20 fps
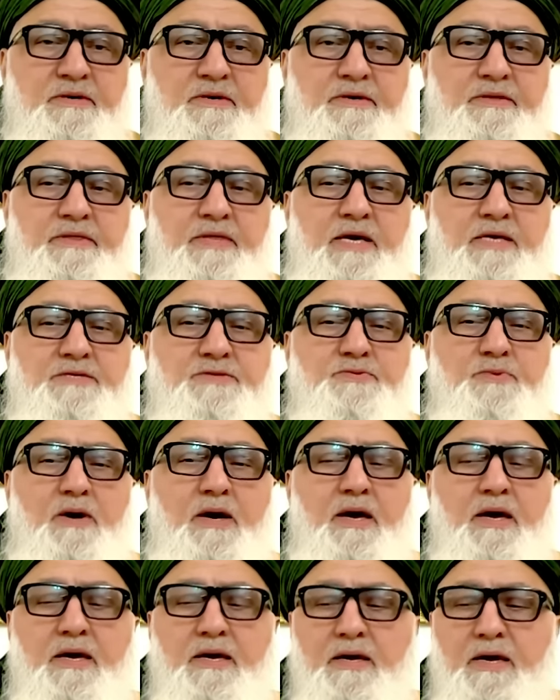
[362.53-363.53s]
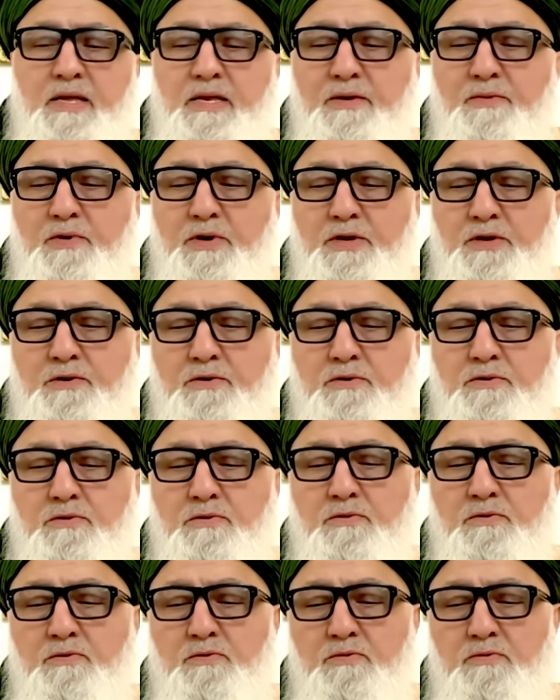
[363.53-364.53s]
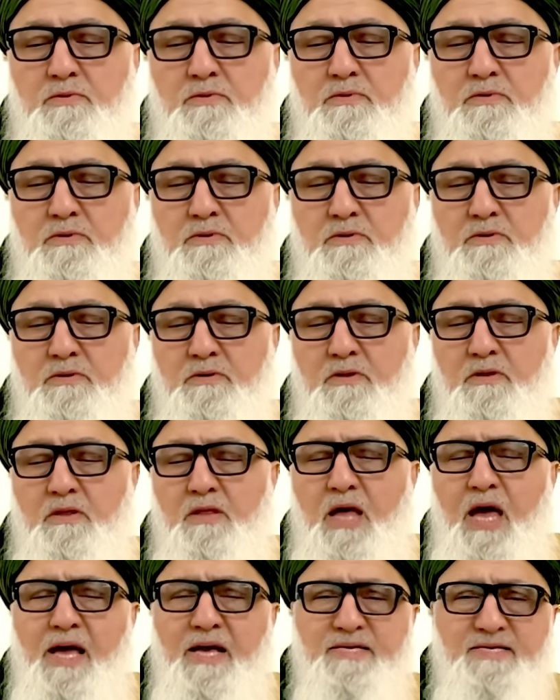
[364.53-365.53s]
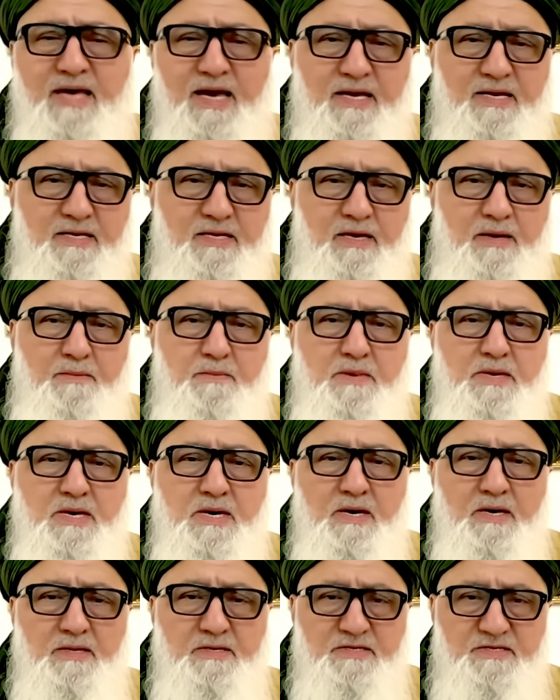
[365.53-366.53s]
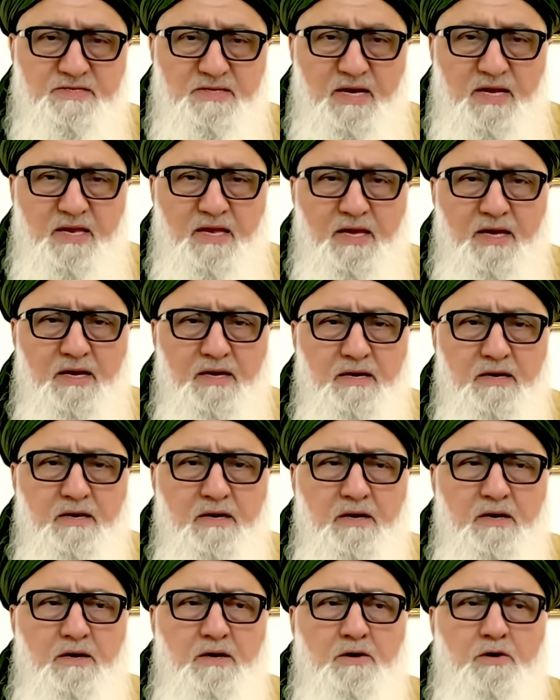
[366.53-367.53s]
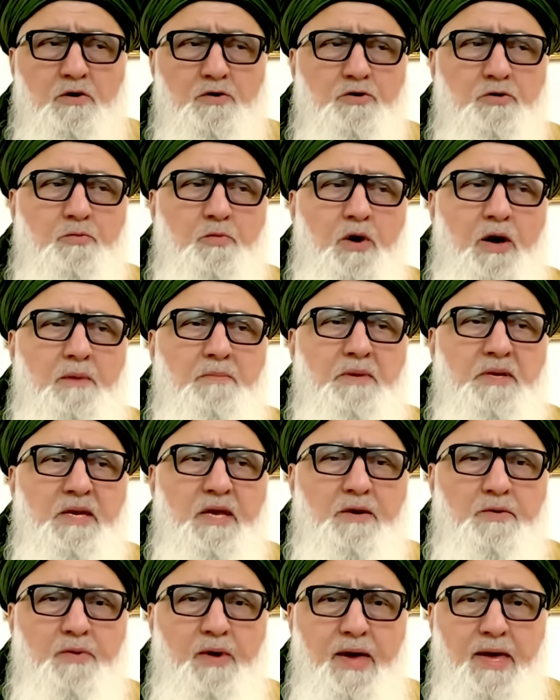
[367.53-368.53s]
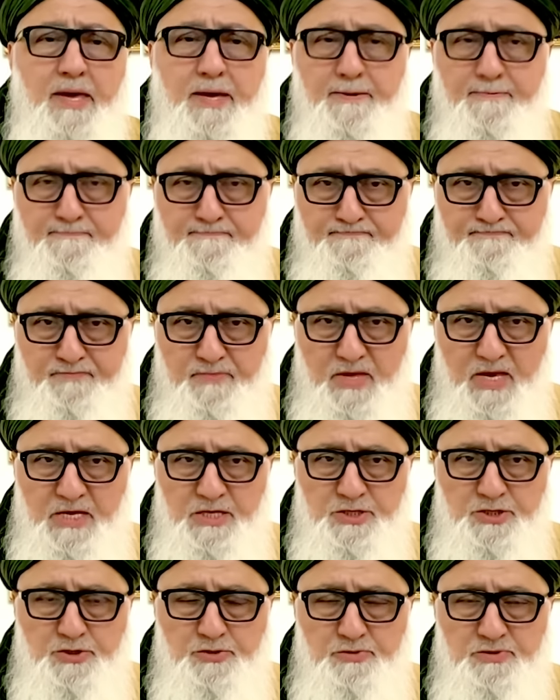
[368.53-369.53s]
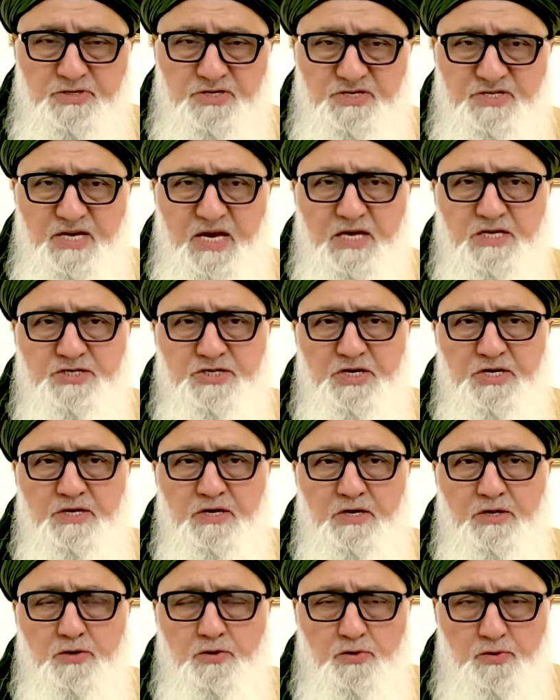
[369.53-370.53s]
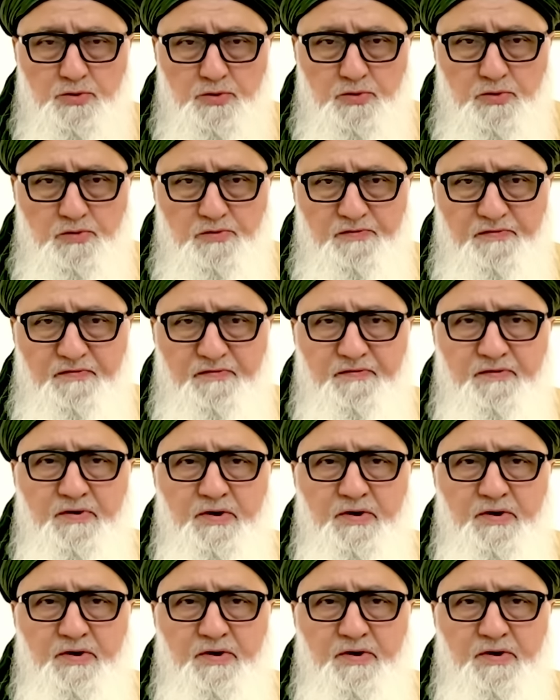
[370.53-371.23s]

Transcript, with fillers: That's why anyone who likes academia and studying, go to Muhammadan way and choose a section on huruf,